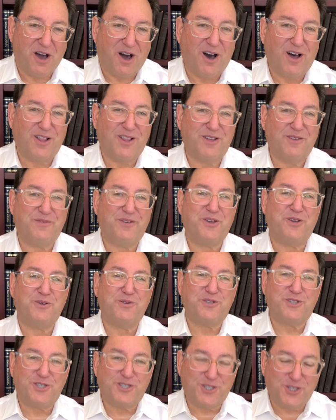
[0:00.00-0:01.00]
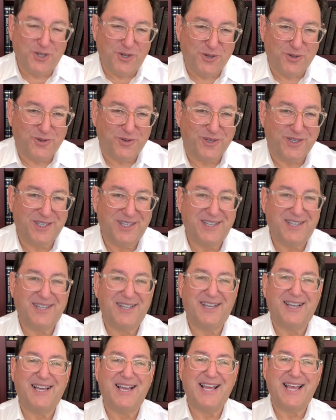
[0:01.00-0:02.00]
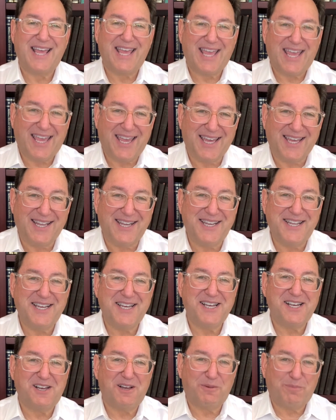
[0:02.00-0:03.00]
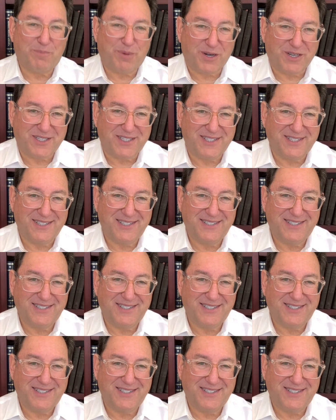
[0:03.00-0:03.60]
all of you soon in person.